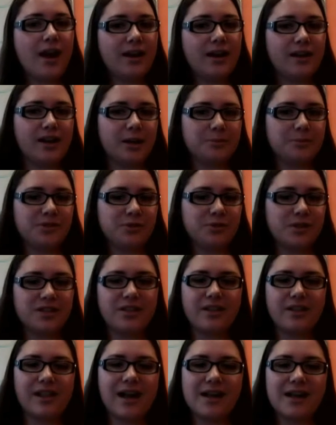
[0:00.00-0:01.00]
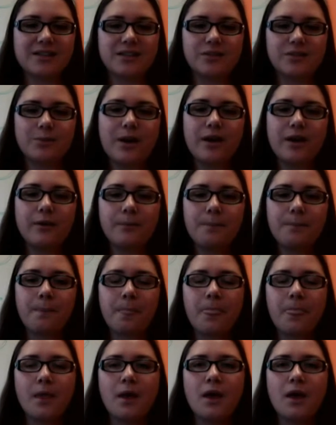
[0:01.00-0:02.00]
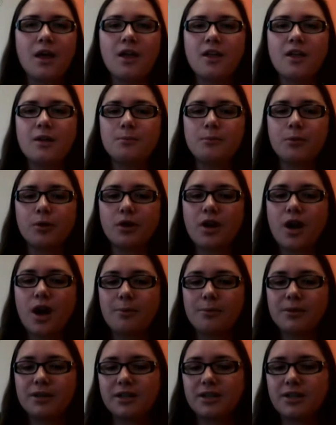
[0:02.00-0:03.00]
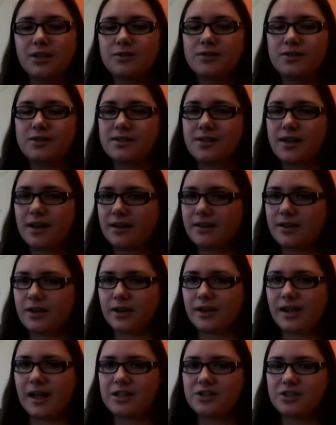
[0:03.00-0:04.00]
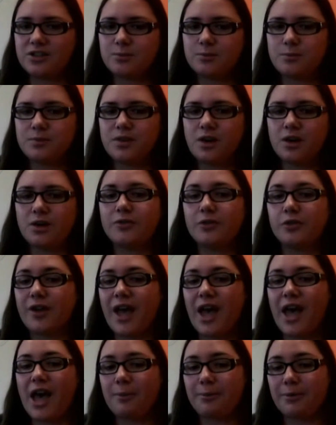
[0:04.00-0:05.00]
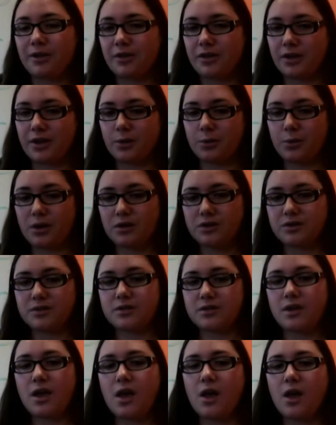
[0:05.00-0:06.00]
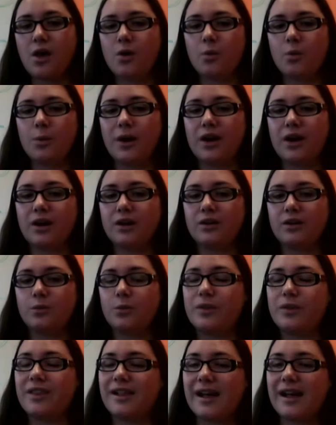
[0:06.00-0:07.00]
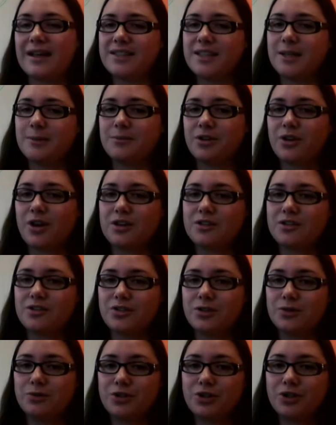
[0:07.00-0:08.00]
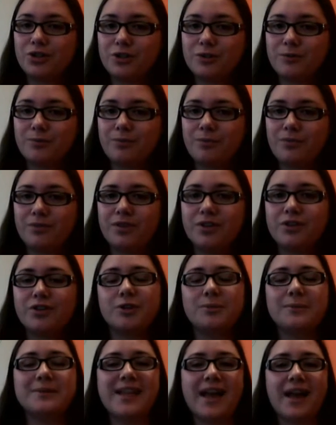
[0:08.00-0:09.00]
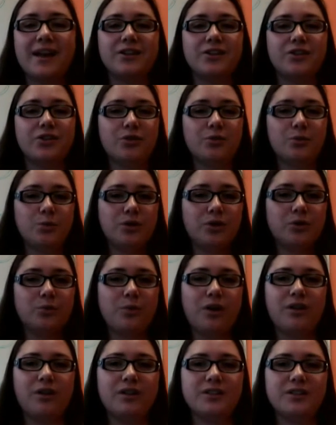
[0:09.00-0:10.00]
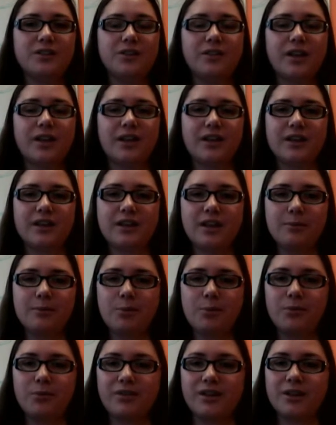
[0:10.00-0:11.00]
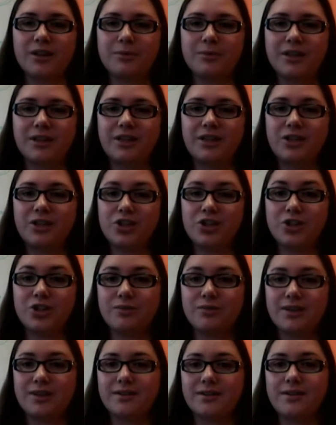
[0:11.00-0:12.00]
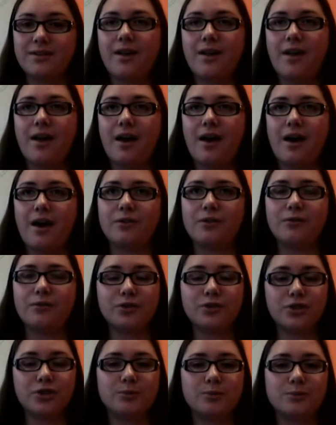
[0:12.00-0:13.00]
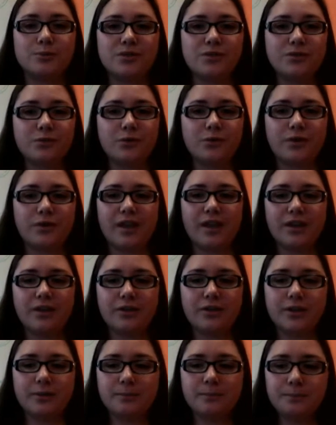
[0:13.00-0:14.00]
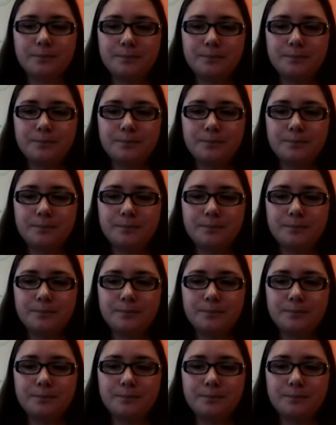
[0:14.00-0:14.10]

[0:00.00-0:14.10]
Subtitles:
and it helps the rest of the class as well. More commonly used in secondary classrooms are vocabulary walls, where when the class comes across a new term, the term is added to the word wall until they come up with a complete unit of terms for that unit.